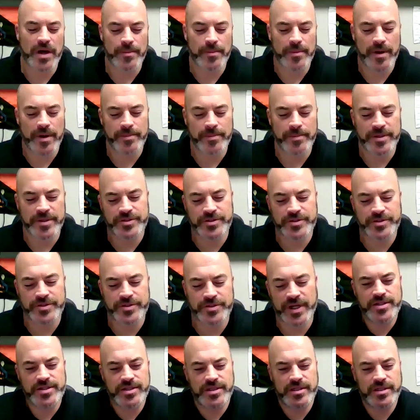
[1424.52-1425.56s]
I'm going to
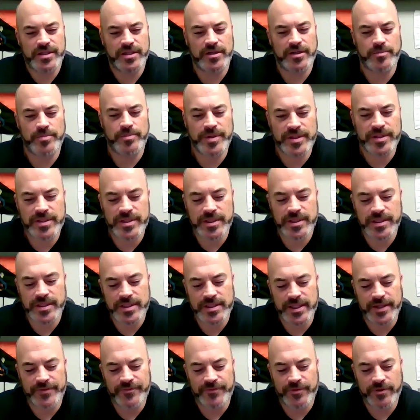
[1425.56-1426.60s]
transition to a little
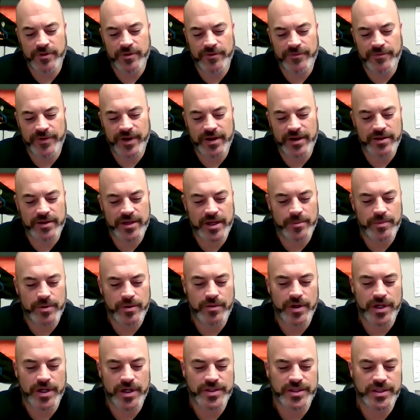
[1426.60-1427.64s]
business for our final
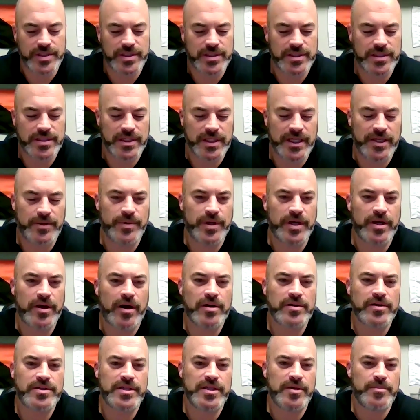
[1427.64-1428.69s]
couple of questions. In
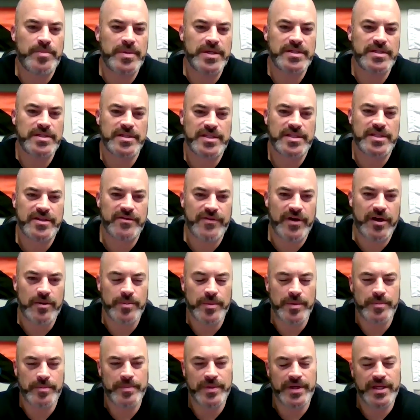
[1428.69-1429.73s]
regards to the business
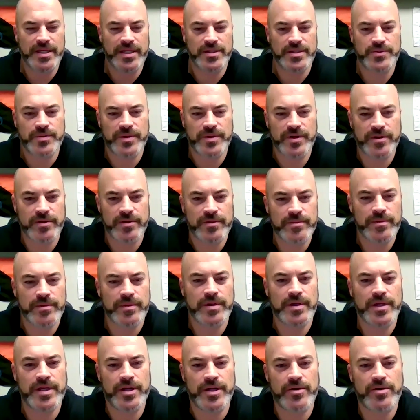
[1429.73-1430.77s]
development meetings, we're
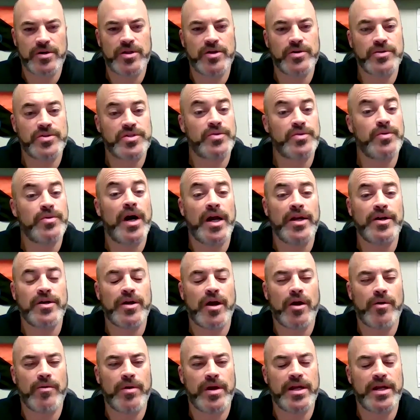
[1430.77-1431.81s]
close to 100
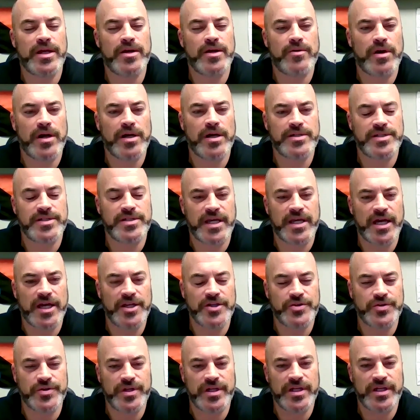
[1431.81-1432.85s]
already across the
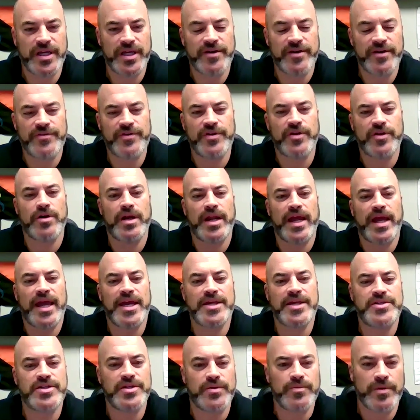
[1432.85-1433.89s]
country. If you're an
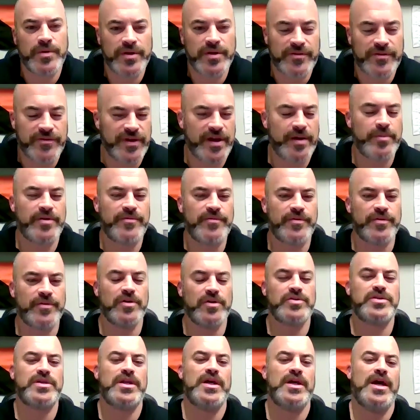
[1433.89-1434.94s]
agent with Family
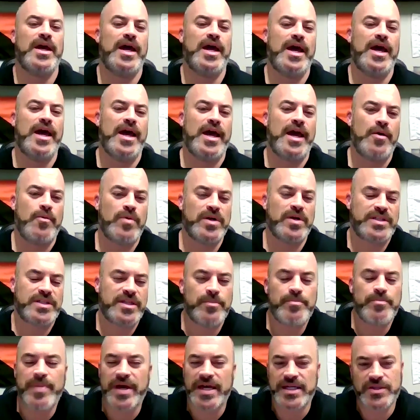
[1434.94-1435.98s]
First, what's
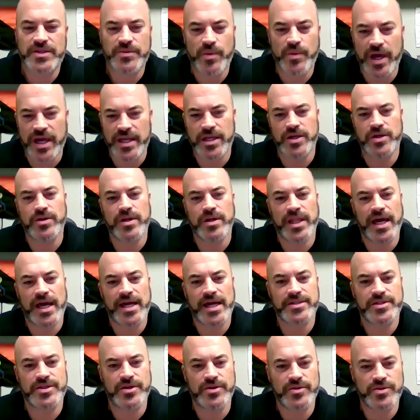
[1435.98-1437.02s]
the best way to
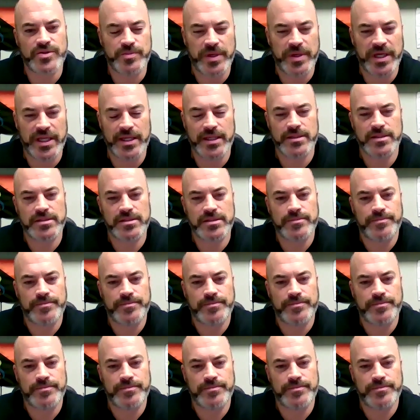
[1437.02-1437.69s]
utilize those meetings?